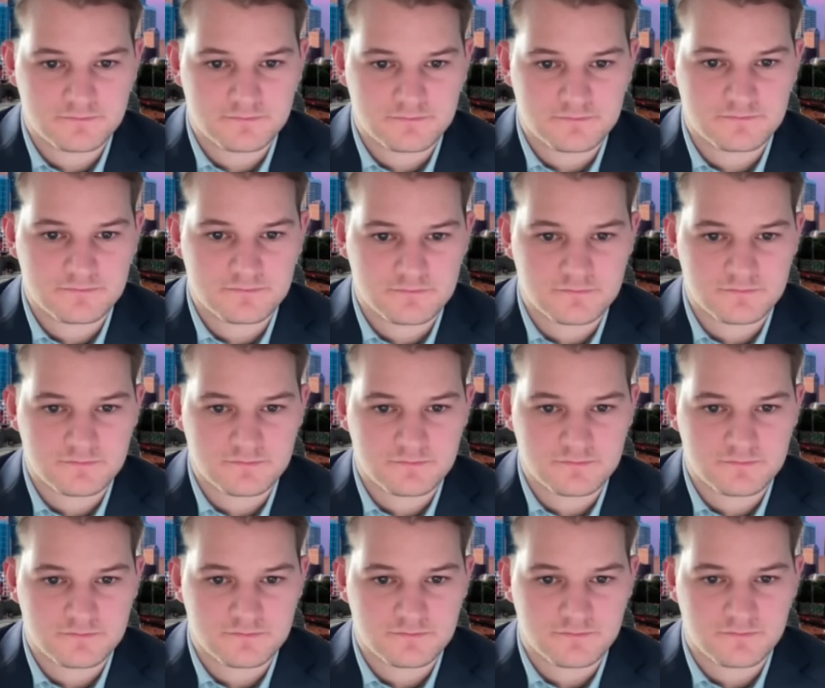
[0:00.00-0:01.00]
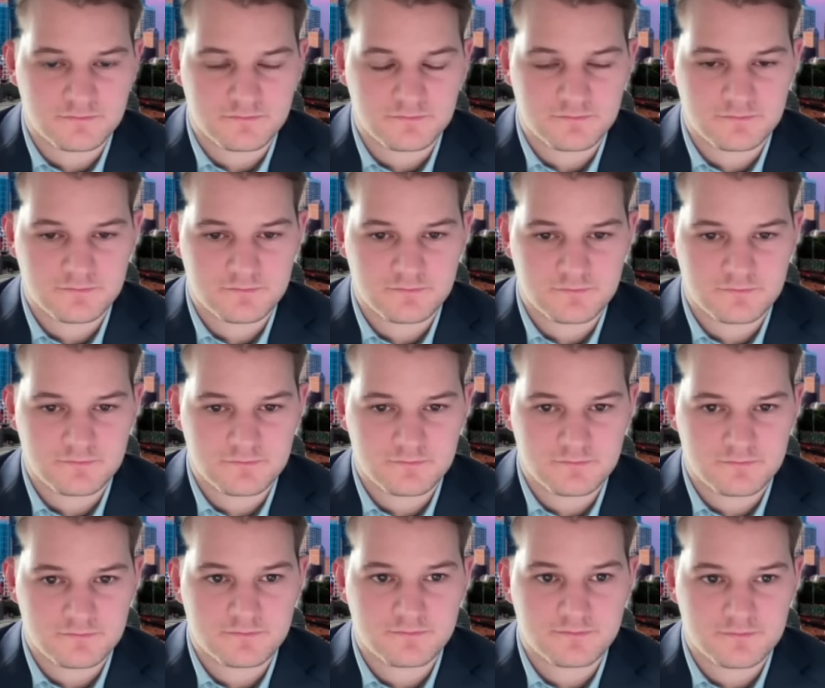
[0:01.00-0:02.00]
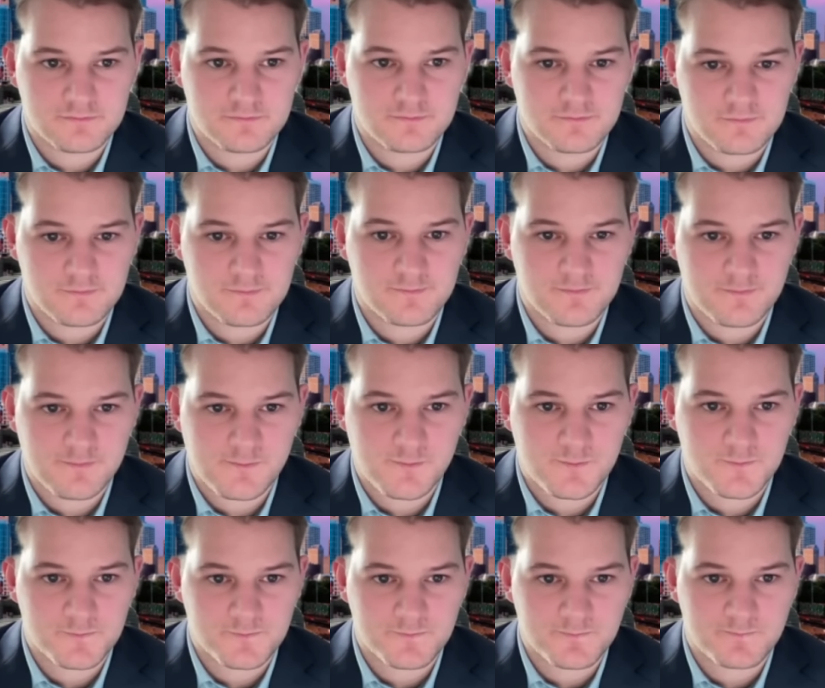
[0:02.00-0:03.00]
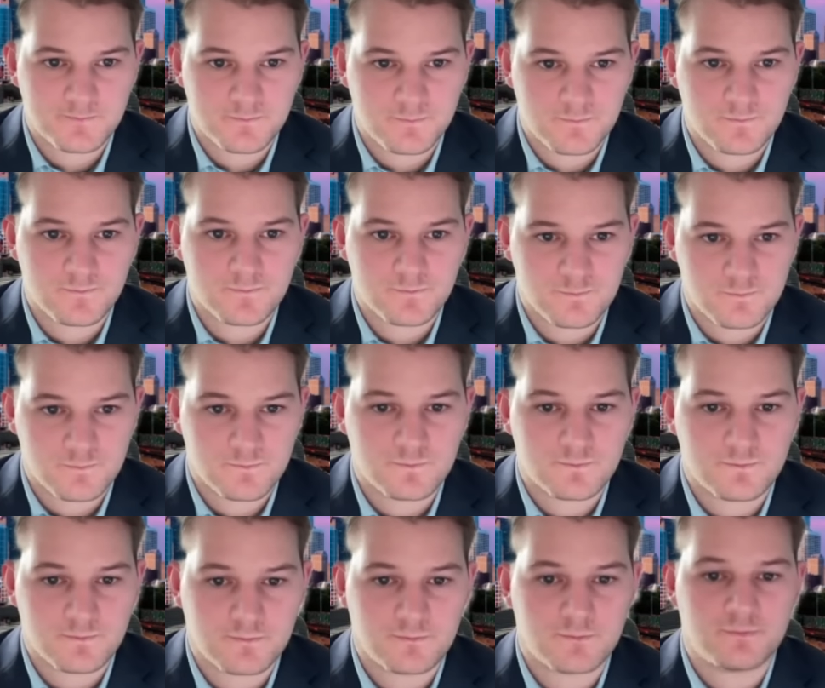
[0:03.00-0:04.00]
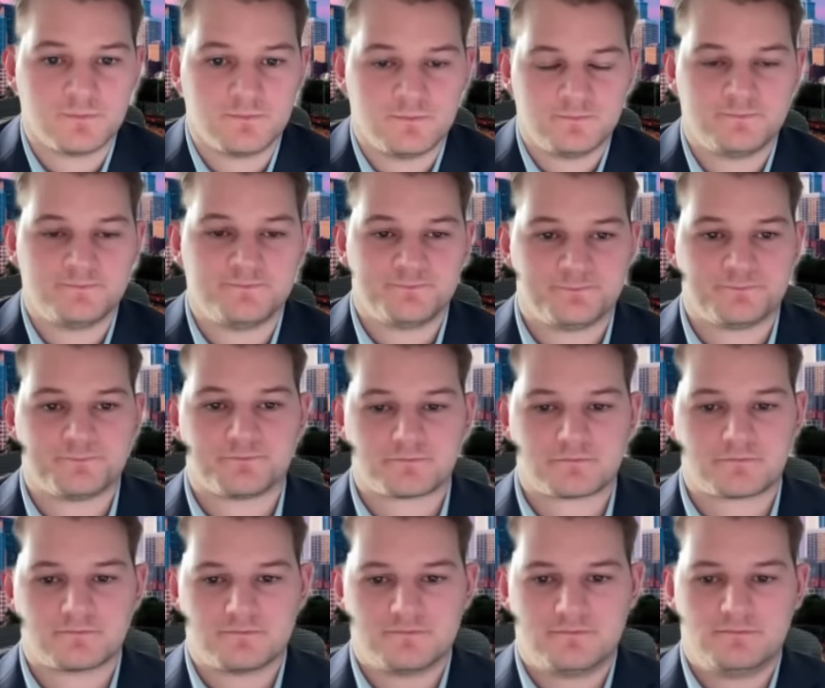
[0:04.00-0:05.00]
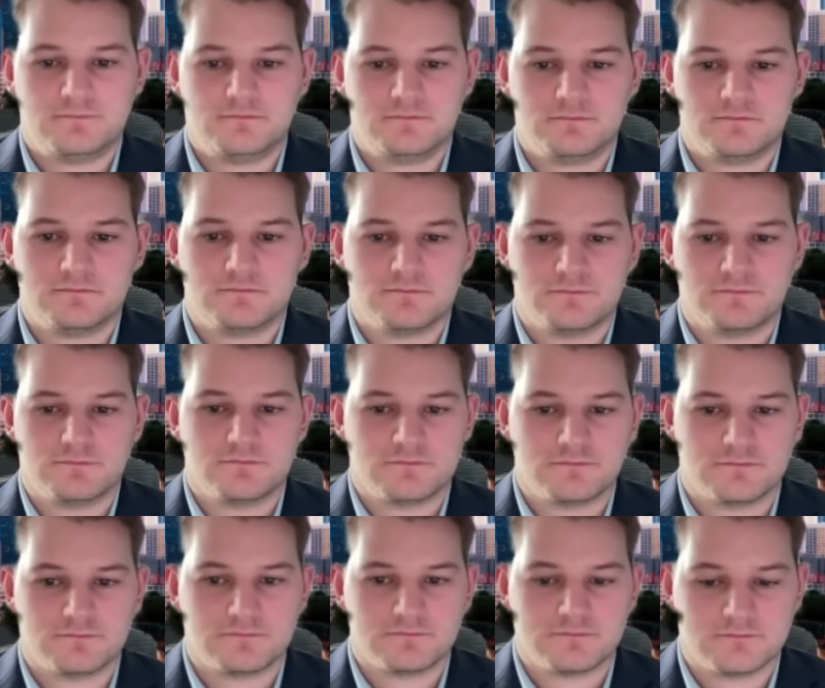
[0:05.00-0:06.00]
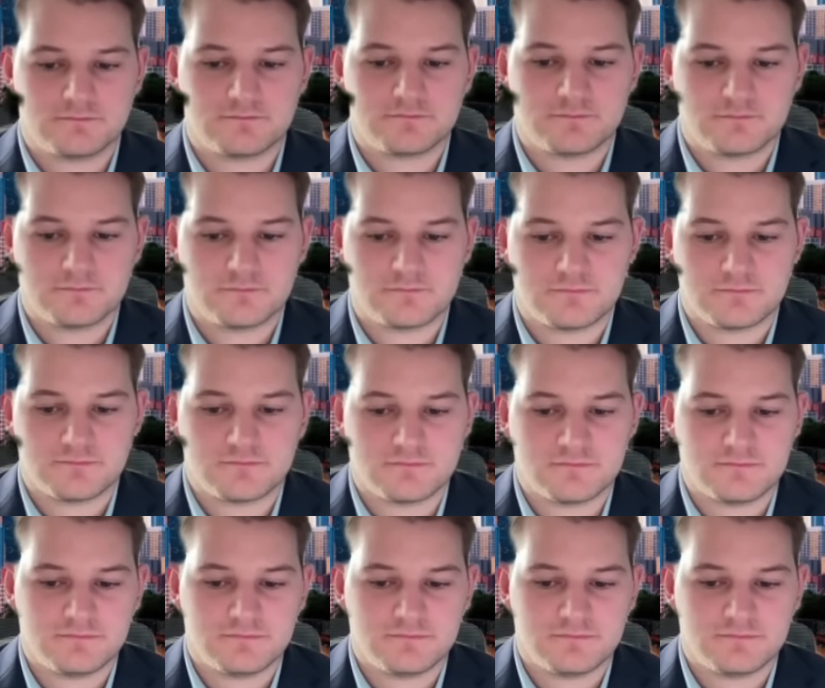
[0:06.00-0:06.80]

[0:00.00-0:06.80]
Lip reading: No words are spoken by the person on screen.